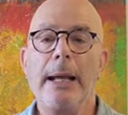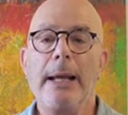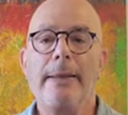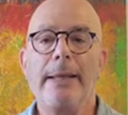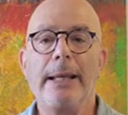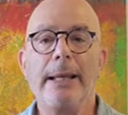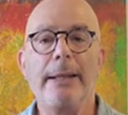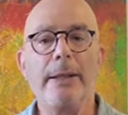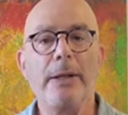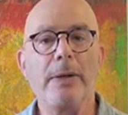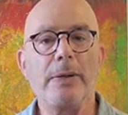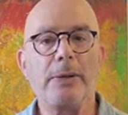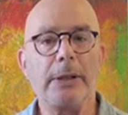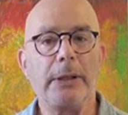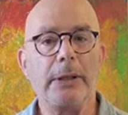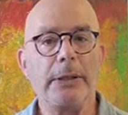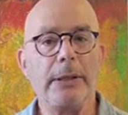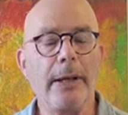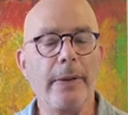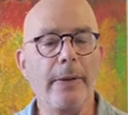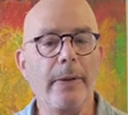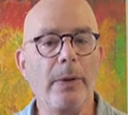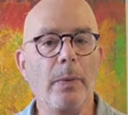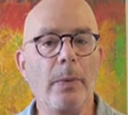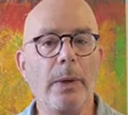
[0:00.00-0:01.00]
Then there's
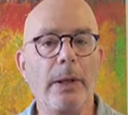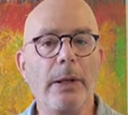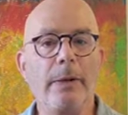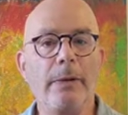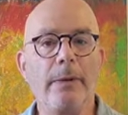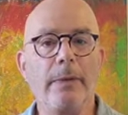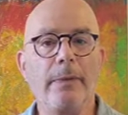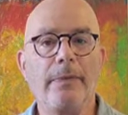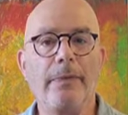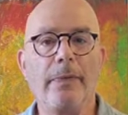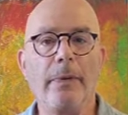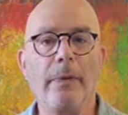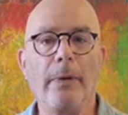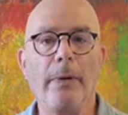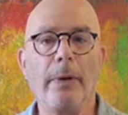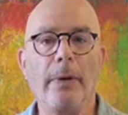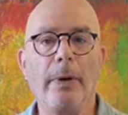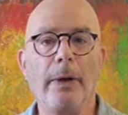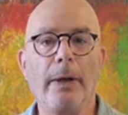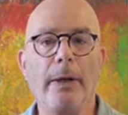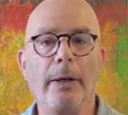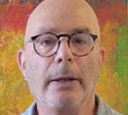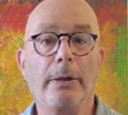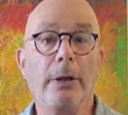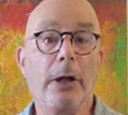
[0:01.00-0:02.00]
another one for
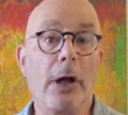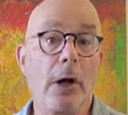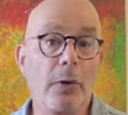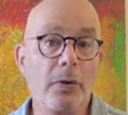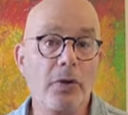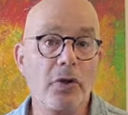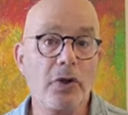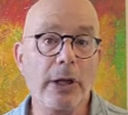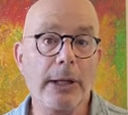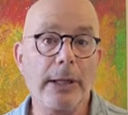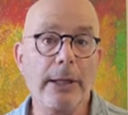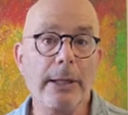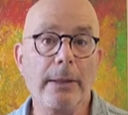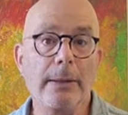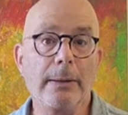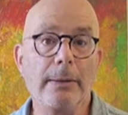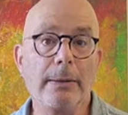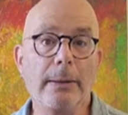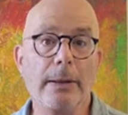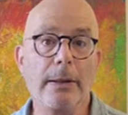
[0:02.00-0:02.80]
uh, coaching,